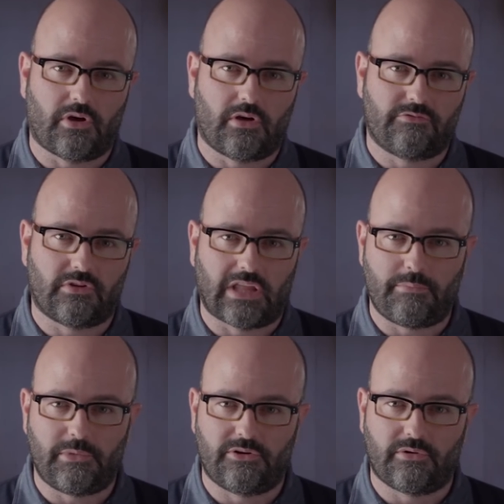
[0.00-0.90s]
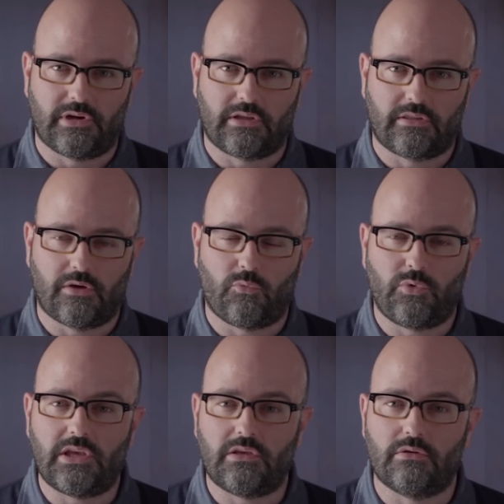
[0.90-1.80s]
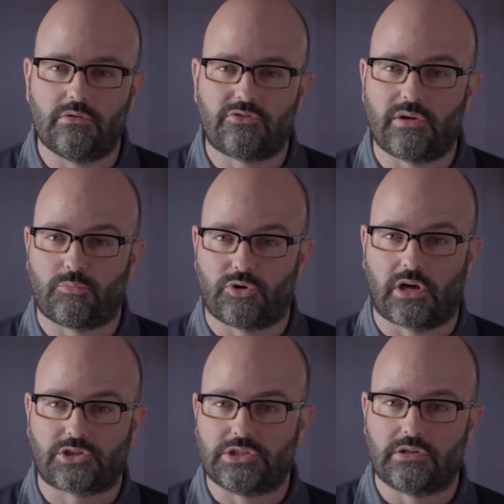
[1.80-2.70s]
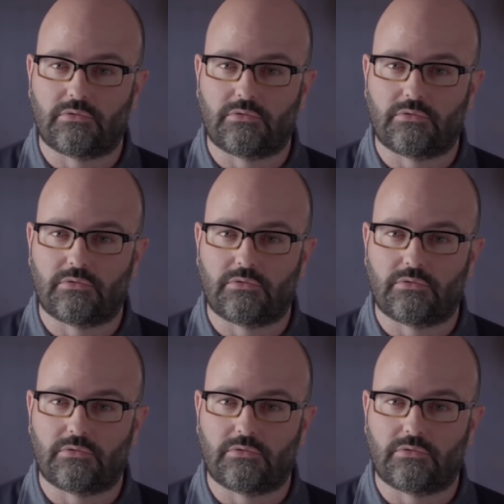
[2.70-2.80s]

of light metering that we use in production,